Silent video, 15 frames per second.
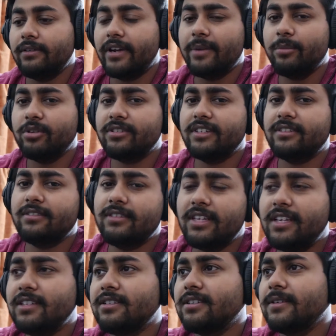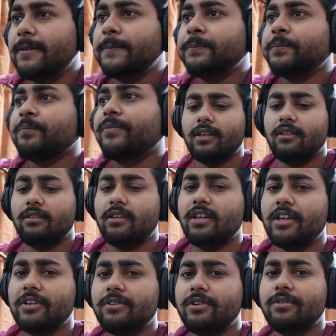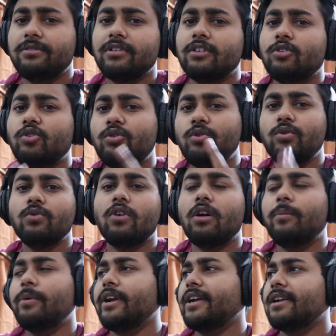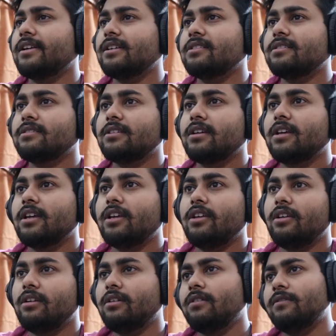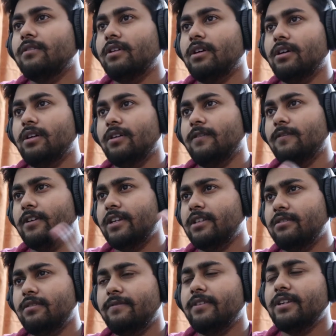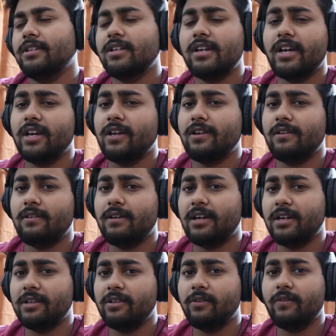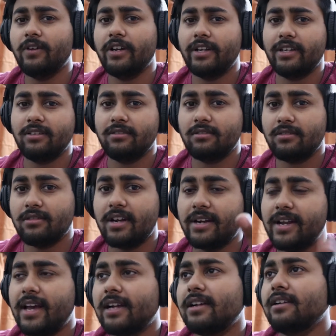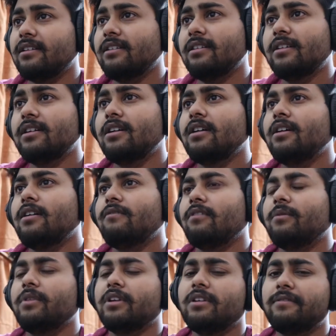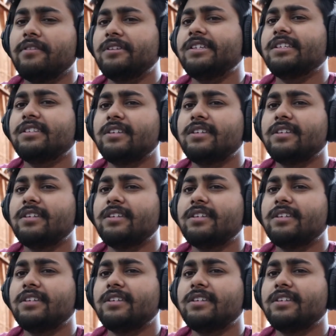Rainbow Six Siege. They're introducing two operators, you know, uh, one is defender and another one is attacker. From the defender